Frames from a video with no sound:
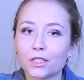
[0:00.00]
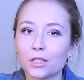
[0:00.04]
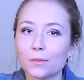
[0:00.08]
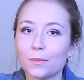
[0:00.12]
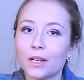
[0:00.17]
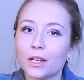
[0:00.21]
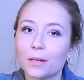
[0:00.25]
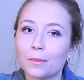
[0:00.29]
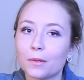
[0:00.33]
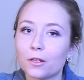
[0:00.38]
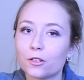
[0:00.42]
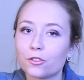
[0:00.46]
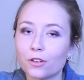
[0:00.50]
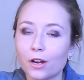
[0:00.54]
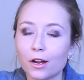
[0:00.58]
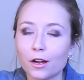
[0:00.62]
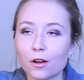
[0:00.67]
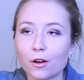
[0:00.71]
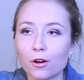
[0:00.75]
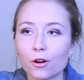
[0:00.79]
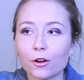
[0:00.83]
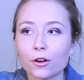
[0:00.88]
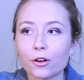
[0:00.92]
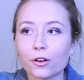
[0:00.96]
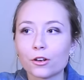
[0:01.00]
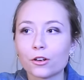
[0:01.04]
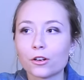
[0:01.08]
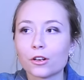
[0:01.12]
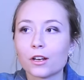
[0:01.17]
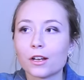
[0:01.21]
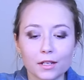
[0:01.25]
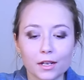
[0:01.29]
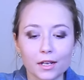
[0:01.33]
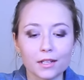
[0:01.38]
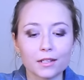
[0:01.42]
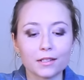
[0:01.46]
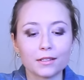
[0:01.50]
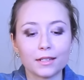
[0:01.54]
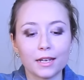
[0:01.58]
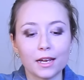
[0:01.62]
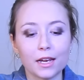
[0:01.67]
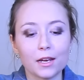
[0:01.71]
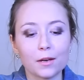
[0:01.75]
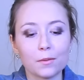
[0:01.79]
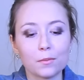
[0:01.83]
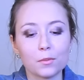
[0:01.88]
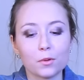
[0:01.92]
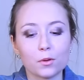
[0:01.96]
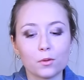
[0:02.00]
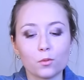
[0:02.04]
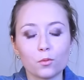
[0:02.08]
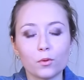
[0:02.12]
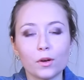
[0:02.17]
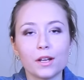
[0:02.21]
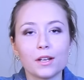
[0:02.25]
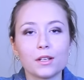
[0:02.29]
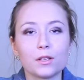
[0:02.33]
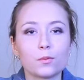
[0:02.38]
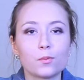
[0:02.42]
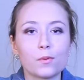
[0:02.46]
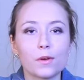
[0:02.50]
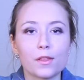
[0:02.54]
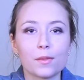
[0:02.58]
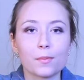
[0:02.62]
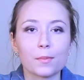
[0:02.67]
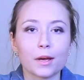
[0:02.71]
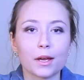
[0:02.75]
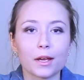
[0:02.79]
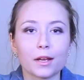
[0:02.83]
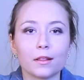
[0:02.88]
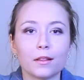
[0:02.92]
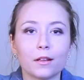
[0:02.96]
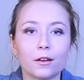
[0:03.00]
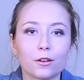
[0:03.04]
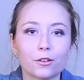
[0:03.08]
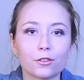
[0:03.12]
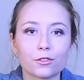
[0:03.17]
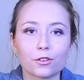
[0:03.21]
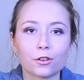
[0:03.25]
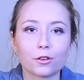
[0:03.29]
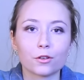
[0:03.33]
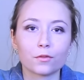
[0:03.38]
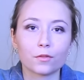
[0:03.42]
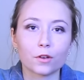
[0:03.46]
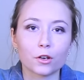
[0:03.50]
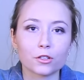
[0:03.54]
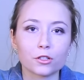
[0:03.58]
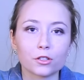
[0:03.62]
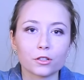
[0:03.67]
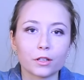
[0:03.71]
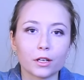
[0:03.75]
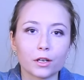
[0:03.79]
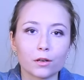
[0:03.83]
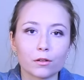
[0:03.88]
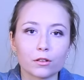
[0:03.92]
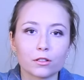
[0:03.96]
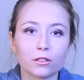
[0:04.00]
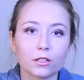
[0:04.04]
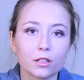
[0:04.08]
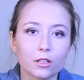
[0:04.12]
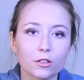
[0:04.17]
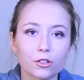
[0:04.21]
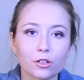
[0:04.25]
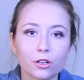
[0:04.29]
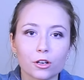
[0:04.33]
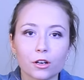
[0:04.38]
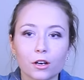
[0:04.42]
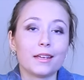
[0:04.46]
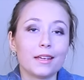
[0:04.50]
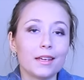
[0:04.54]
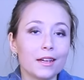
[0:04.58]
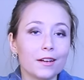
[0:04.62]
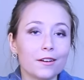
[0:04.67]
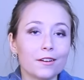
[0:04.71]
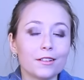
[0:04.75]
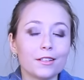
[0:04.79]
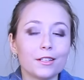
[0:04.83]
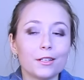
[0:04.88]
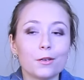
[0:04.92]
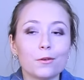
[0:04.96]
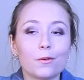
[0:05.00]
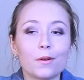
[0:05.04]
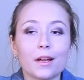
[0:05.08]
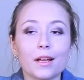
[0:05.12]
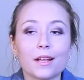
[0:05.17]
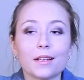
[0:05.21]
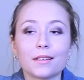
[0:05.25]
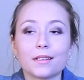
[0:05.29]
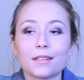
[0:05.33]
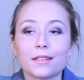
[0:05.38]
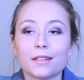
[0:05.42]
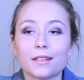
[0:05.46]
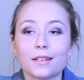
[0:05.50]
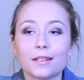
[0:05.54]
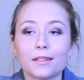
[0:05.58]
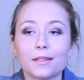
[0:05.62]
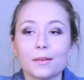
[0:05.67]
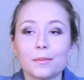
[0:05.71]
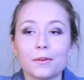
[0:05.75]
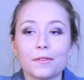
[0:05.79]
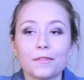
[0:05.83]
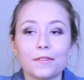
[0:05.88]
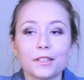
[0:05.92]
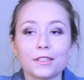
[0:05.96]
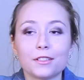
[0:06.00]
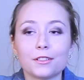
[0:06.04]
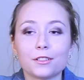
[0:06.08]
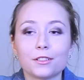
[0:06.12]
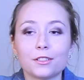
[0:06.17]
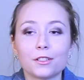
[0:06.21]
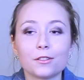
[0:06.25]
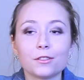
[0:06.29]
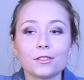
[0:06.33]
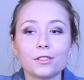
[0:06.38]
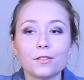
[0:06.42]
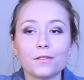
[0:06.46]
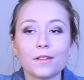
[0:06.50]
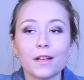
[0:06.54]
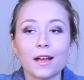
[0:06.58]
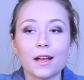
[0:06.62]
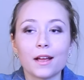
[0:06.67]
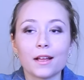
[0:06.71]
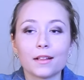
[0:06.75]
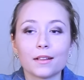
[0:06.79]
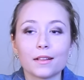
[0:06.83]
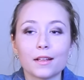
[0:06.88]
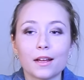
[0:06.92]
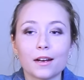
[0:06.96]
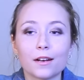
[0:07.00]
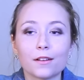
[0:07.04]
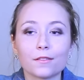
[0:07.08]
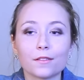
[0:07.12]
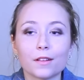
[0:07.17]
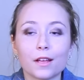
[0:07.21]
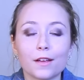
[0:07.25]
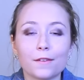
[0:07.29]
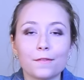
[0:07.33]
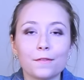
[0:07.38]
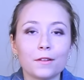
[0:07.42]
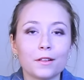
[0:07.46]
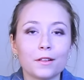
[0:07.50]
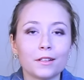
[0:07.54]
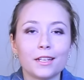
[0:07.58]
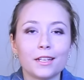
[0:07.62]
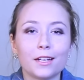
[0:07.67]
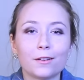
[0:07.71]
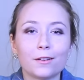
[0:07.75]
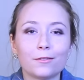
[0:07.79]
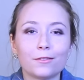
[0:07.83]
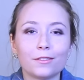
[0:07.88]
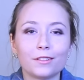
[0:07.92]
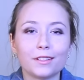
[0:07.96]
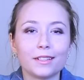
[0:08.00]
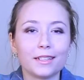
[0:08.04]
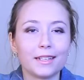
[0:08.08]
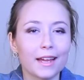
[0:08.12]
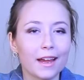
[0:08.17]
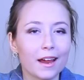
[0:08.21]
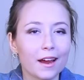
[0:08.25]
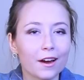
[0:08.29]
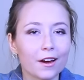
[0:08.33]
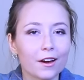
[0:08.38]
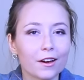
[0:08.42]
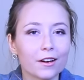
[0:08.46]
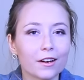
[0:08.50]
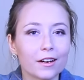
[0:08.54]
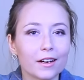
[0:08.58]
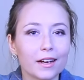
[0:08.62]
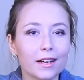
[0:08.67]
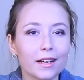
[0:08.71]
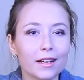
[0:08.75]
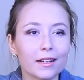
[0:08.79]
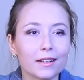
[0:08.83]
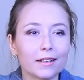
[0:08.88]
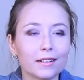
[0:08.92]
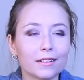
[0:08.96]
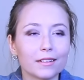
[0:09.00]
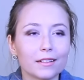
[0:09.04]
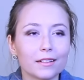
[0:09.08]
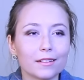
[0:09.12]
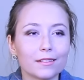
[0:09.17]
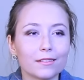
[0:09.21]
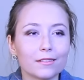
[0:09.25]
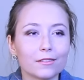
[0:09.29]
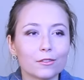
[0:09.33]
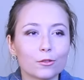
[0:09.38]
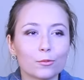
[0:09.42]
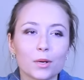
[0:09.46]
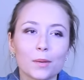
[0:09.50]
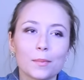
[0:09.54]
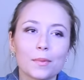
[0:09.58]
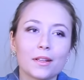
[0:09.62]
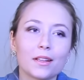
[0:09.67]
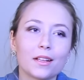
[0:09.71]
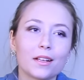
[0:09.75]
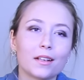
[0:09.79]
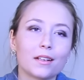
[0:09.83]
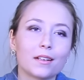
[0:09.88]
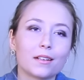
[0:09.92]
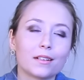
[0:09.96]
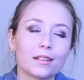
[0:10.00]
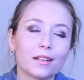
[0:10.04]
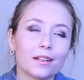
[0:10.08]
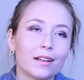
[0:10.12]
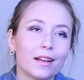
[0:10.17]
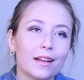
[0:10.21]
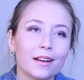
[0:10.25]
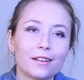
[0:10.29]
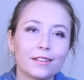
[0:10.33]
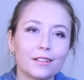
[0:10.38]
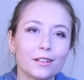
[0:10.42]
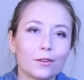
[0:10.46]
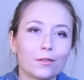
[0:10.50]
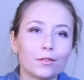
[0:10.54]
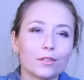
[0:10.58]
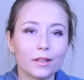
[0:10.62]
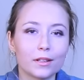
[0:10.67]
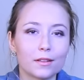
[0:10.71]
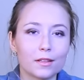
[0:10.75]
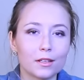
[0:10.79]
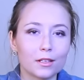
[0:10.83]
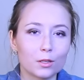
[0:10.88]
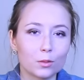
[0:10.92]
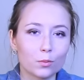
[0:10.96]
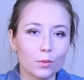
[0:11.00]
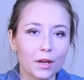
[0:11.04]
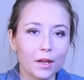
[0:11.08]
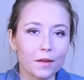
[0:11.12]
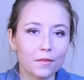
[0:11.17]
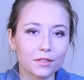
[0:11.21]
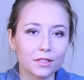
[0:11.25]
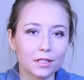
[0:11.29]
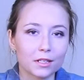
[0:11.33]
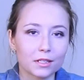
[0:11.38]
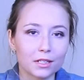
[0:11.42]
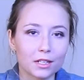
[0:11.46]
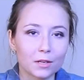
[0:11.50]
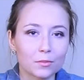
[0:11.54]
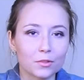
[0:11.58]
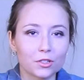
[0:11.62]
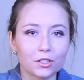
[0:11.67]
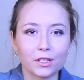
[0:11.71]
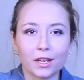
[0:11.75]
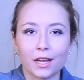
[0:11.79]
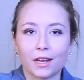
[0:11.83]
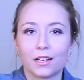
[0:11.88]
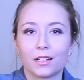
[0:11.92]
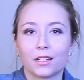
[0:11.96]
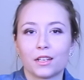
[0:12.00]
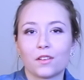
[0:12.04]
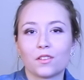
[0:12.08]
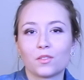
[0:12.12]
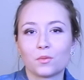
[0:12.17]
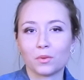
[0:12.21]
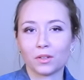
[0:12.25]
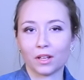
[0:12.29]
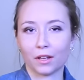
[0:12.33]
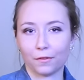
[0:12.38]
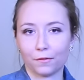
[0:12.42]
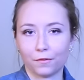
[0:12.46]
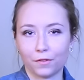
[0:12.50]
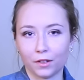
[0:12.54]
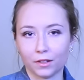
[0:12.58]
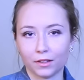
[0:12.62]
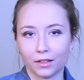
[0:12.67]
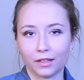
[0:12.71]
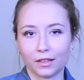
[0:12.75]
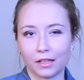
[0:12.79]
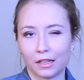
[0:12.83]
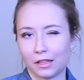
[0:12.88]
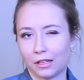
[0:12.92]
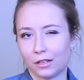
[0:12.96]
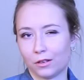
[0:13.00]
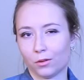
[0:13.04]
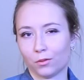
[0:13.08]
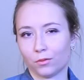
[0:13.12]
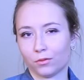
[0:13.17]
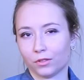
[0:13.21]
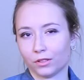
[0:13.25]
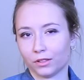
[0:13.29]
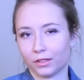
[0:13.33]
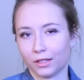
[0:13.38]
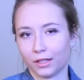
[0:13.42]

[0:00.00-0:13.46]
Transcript: to make me try harder, and same went with my literature and Russian language teacher. Here in the US, the professors don't do that. I feel like they don't really care. Or maybe they, I don't know, but this way of system just kind of gives me that feeling that they don't